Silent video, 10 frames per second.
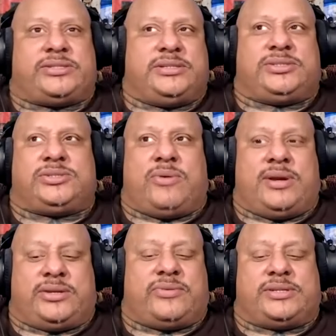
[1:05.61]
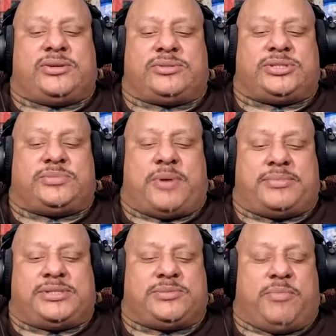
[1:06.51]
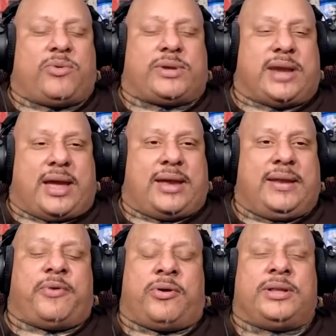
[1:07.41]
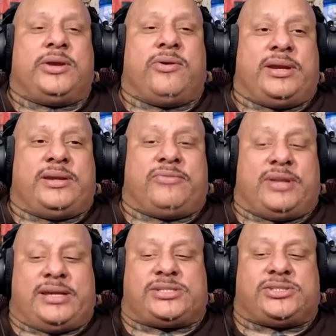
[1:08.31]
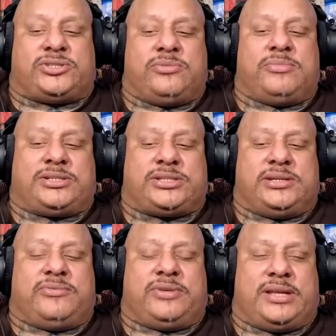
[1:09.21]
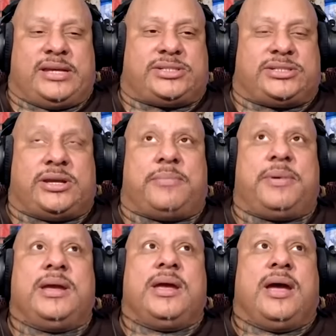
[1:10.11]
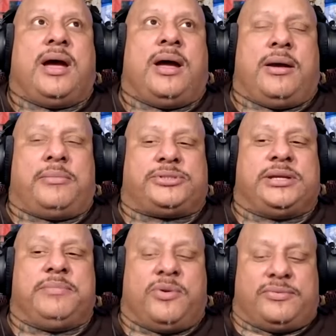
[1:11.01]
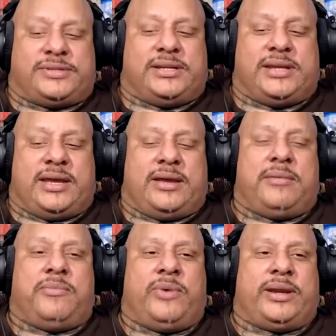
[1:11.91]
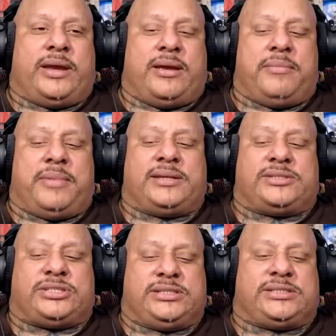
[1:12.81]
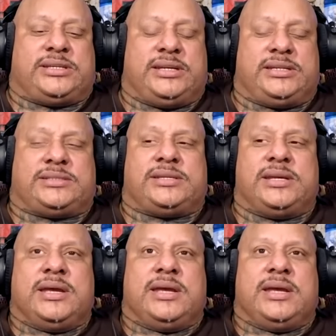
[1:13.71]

she's 23, so she's probably smoking hot. Early on in the relation, two months in the relationship, um, she moves into him with him, and she sees